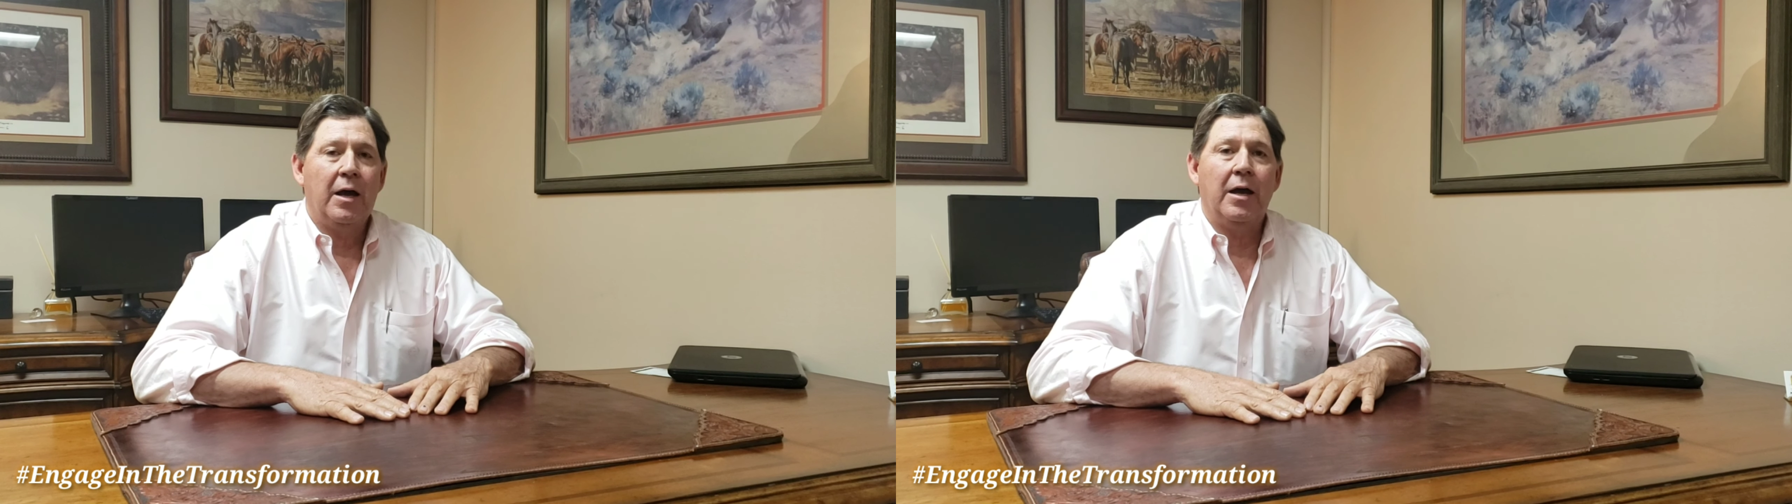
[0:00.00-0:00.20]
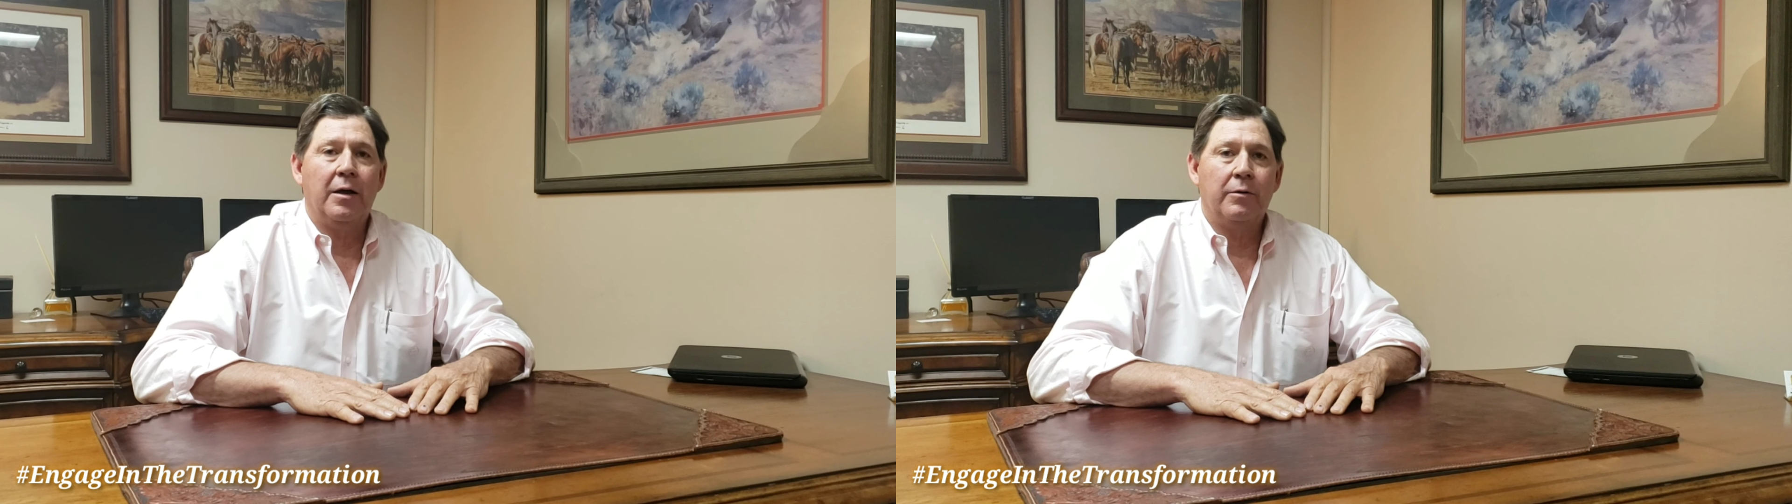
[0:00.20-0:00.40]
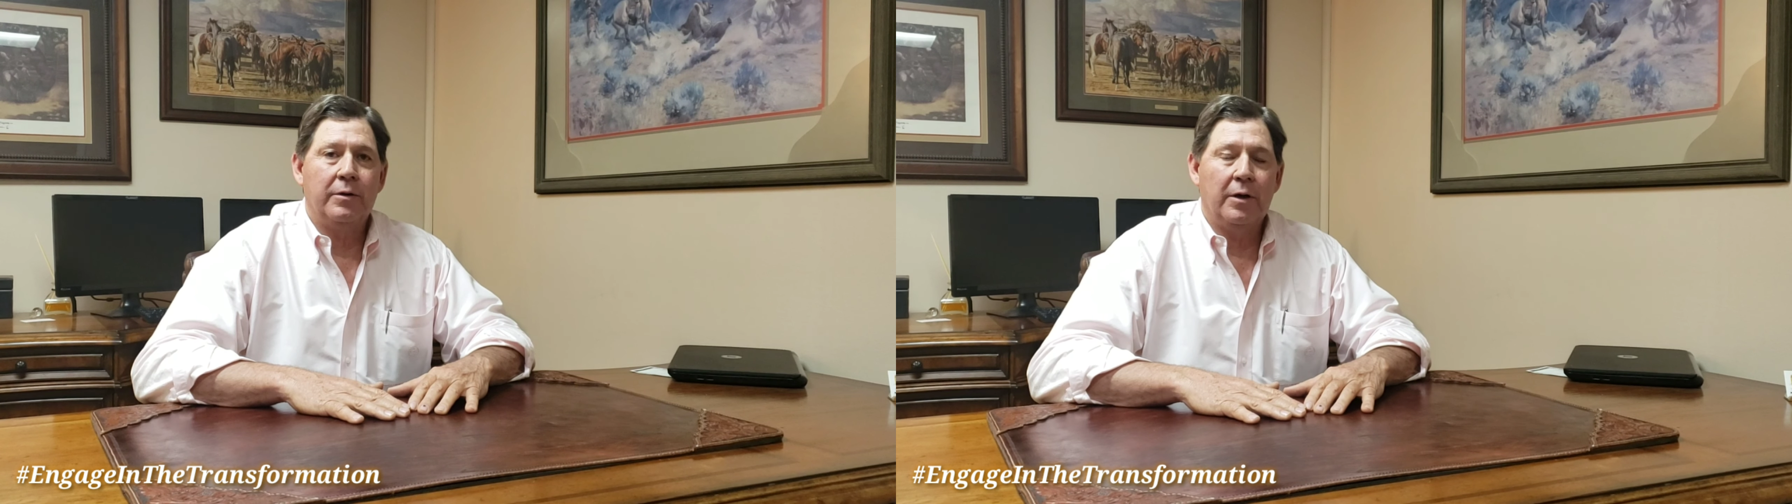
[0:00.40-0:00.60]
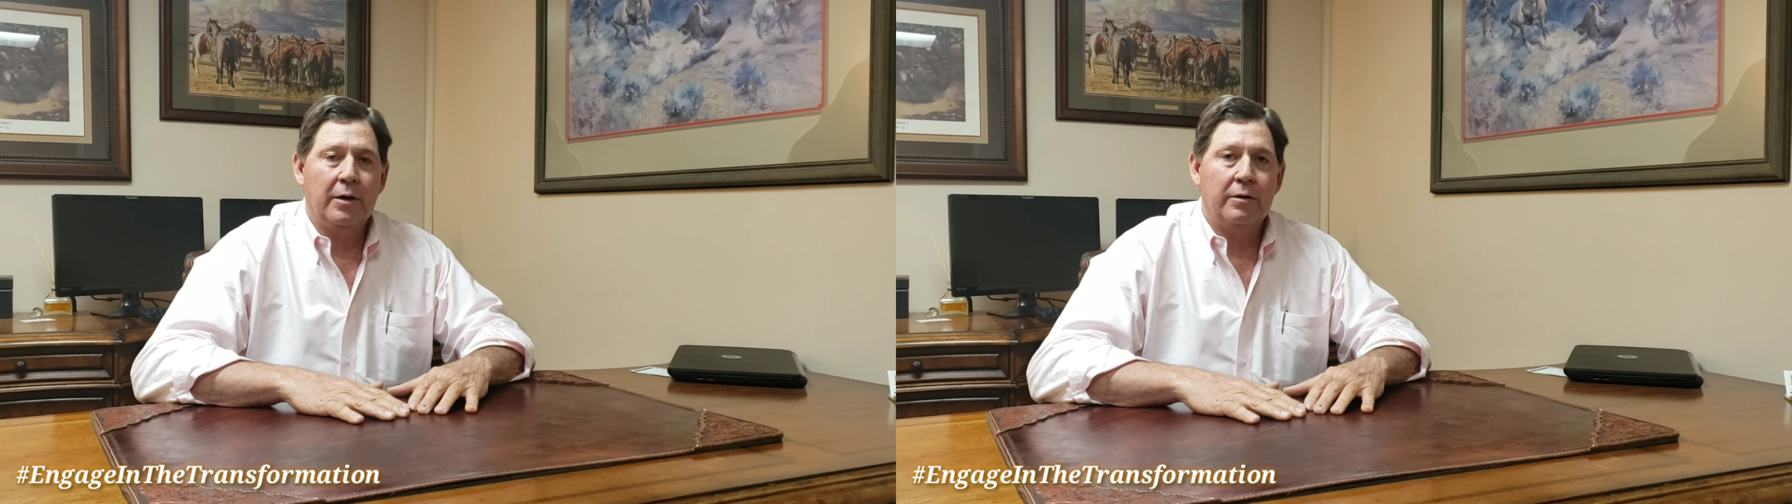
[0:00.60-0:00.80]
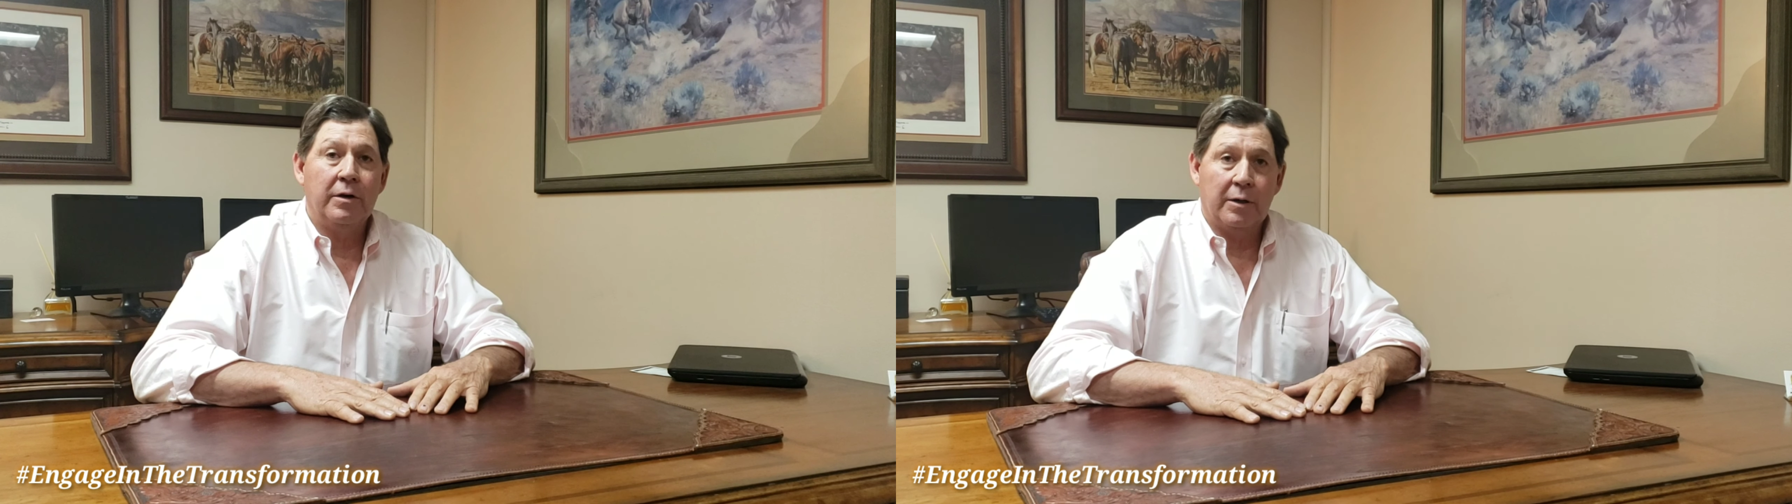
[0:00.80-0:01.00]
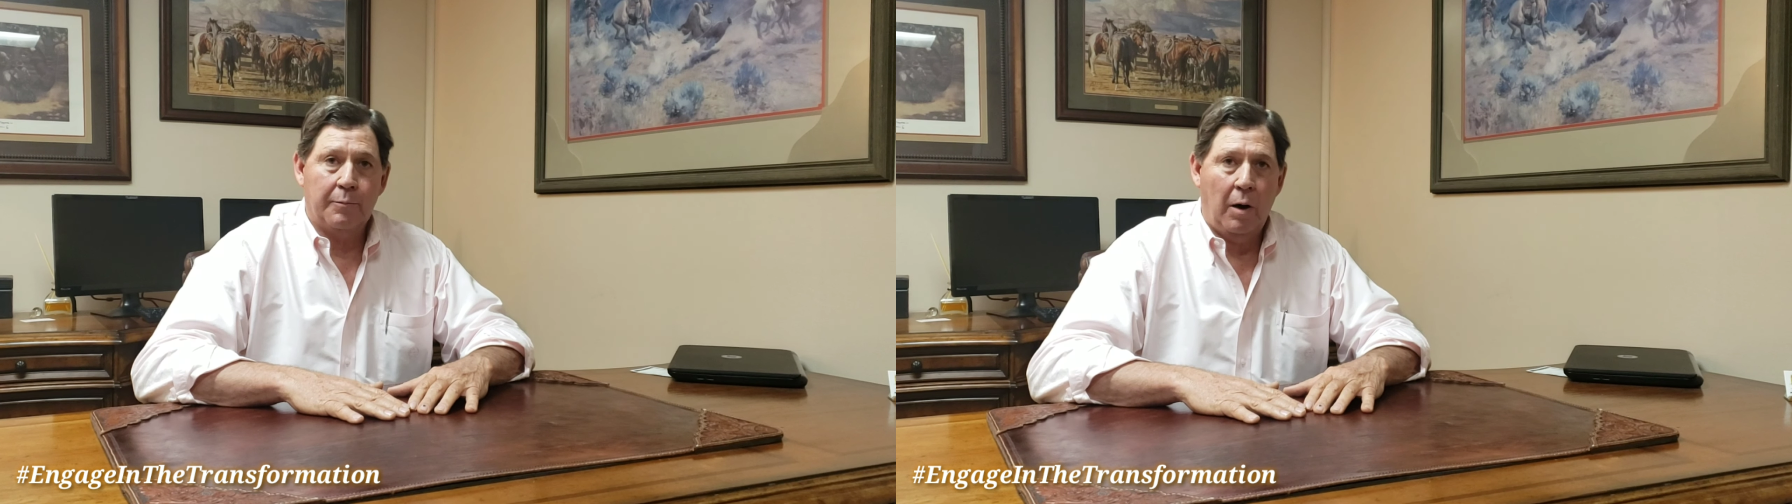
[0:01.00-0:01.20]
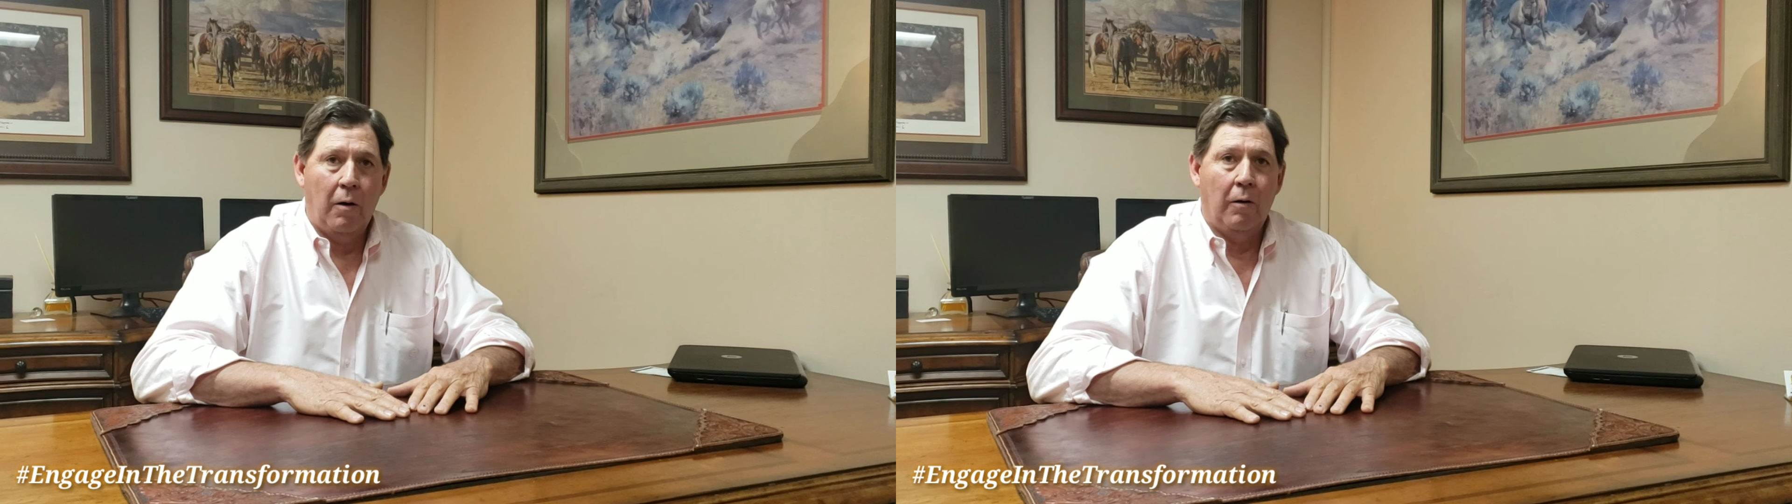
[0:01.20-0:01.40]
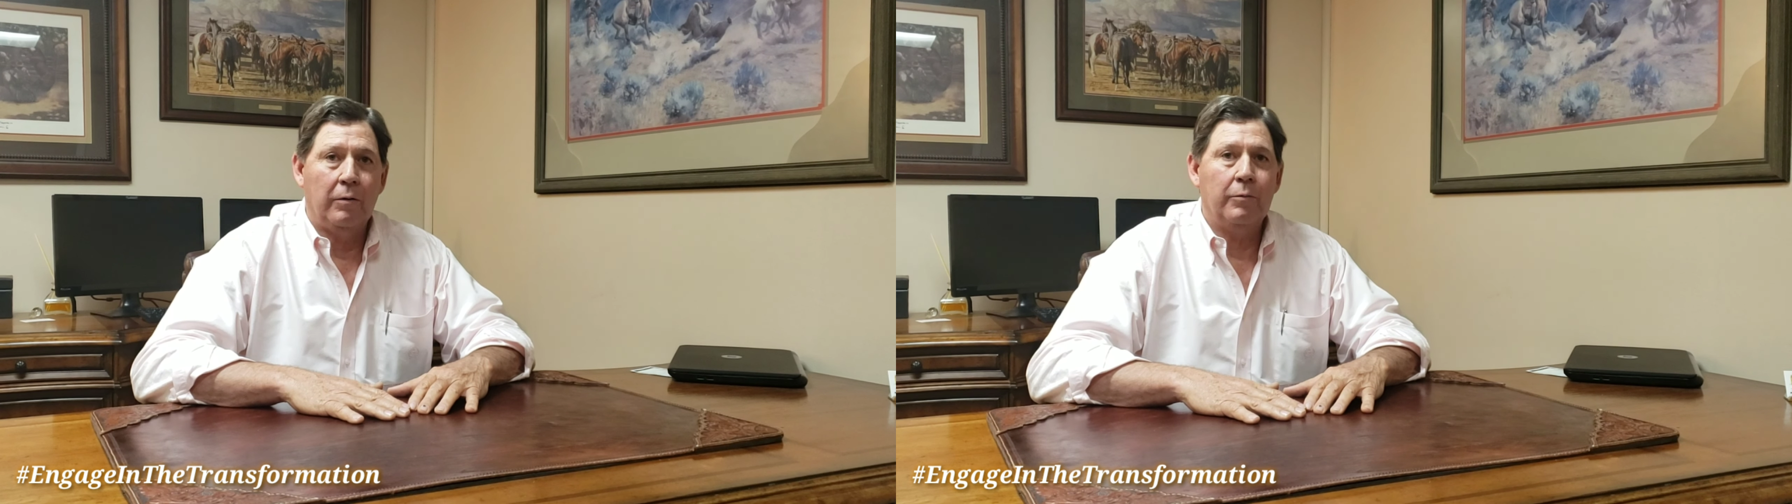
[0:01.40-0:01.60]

and uh, Nick Paul.